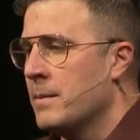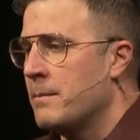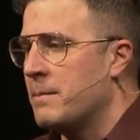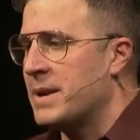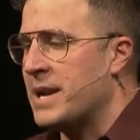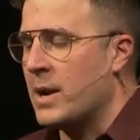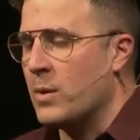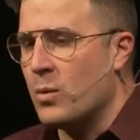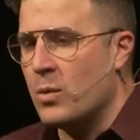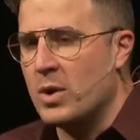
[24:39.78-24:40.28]

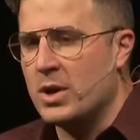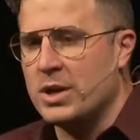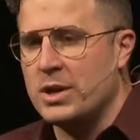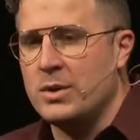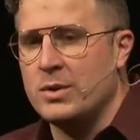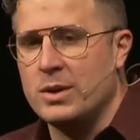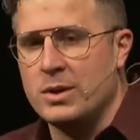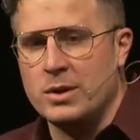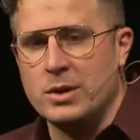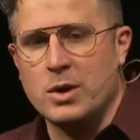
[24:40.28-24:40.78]
But I want
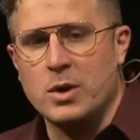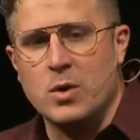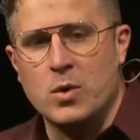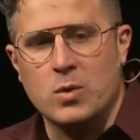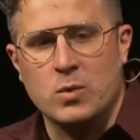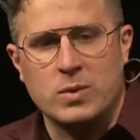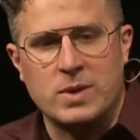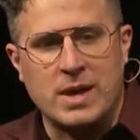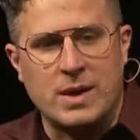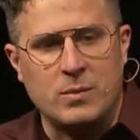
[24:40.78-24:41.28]
you to
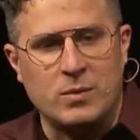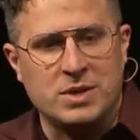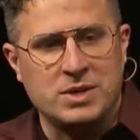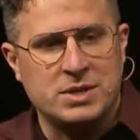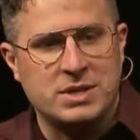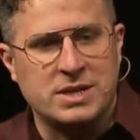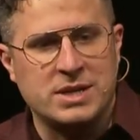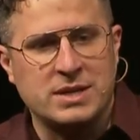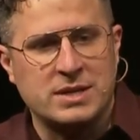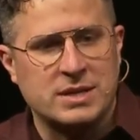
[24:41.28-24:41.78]
know that when
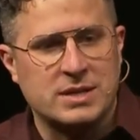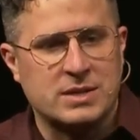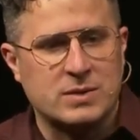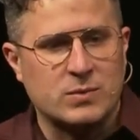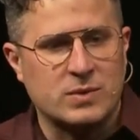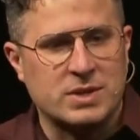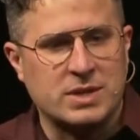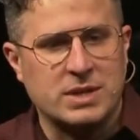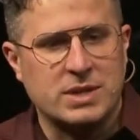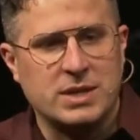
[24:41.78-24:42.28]
Jesus
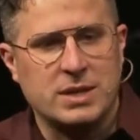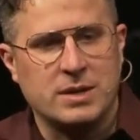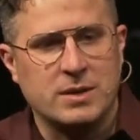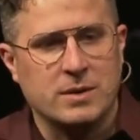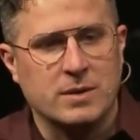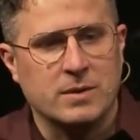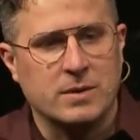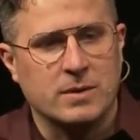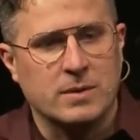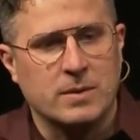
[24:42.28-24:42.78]
was
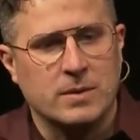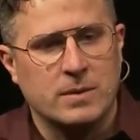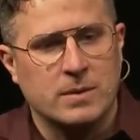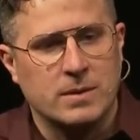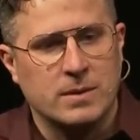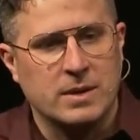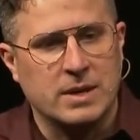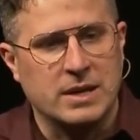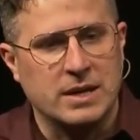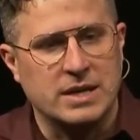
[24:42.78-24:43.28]
here
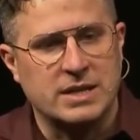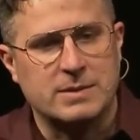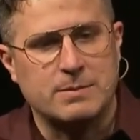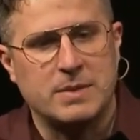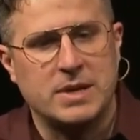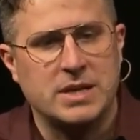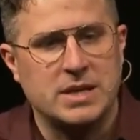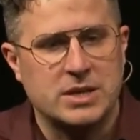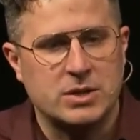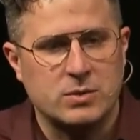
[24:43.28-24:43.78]
in his
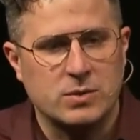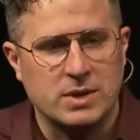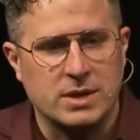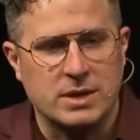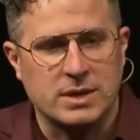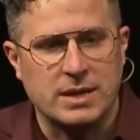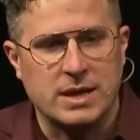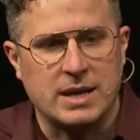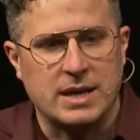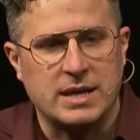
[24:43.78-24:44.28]

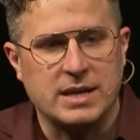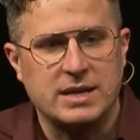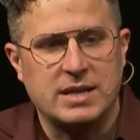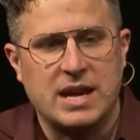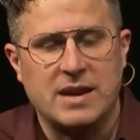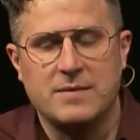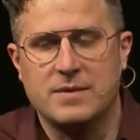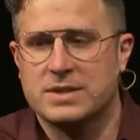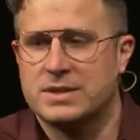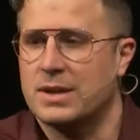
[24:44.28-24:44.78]
ministry, that he
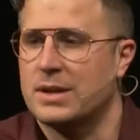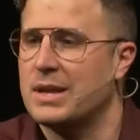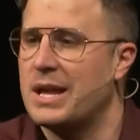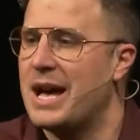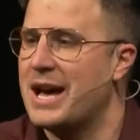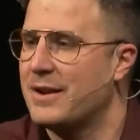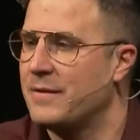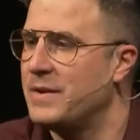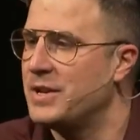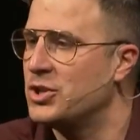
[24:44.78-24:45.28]
gave us a
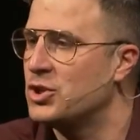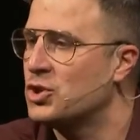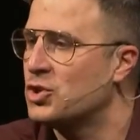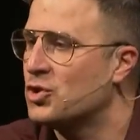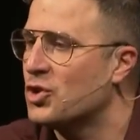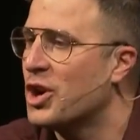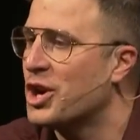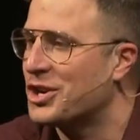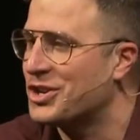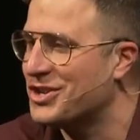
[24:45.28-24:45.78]
lot of
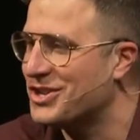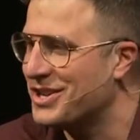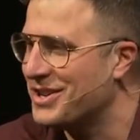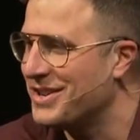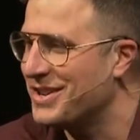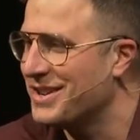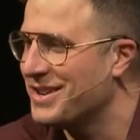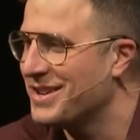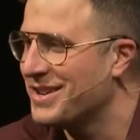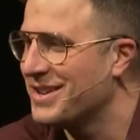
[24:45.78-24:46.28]
instruction.
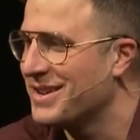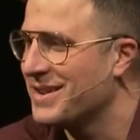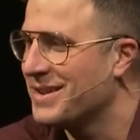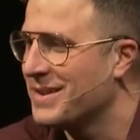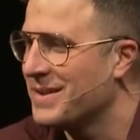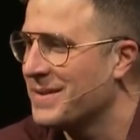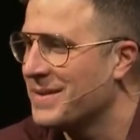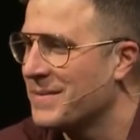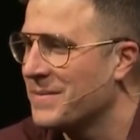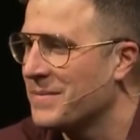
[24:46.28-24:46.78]

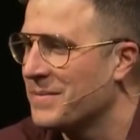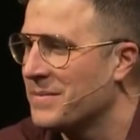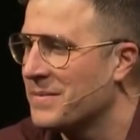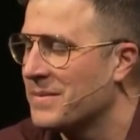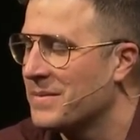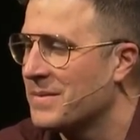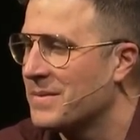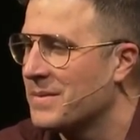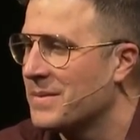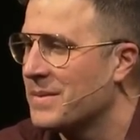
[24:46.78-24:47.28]

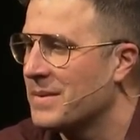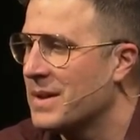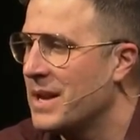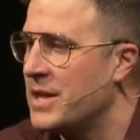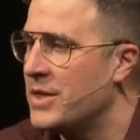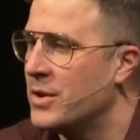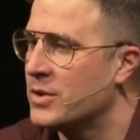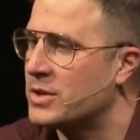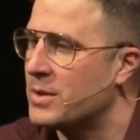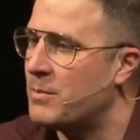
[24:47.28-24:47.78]

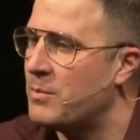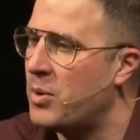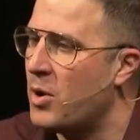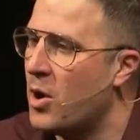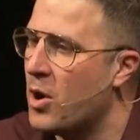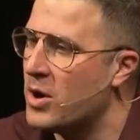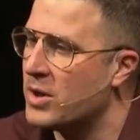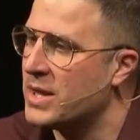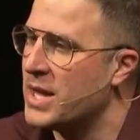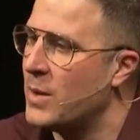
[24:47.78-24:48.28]
And there's a
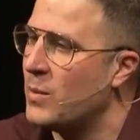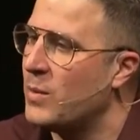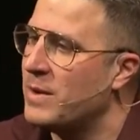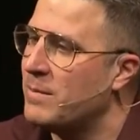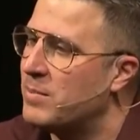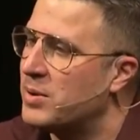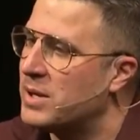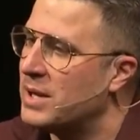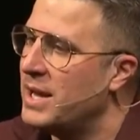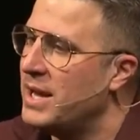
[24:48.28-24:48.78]
part that we
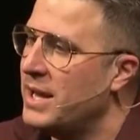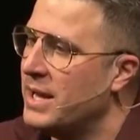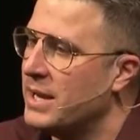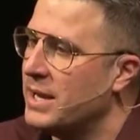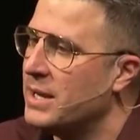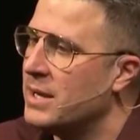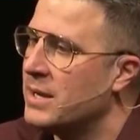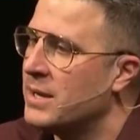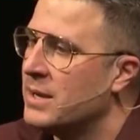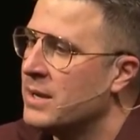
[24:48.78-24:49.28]

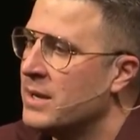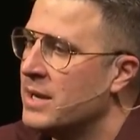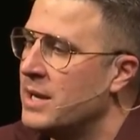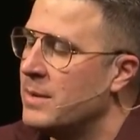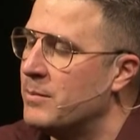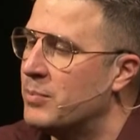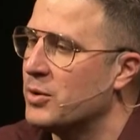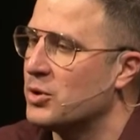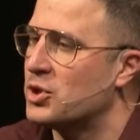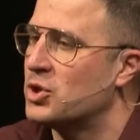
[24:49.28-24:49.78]
play
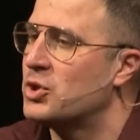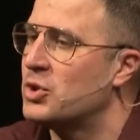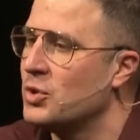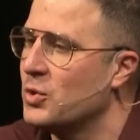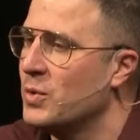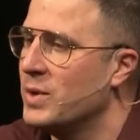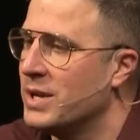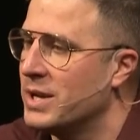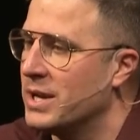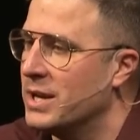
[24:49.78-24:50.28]
in
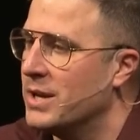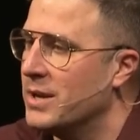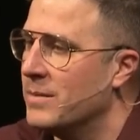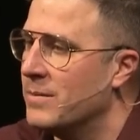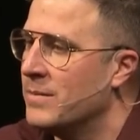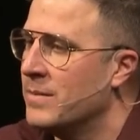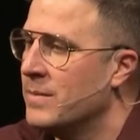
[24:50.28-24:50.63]
pursuing him,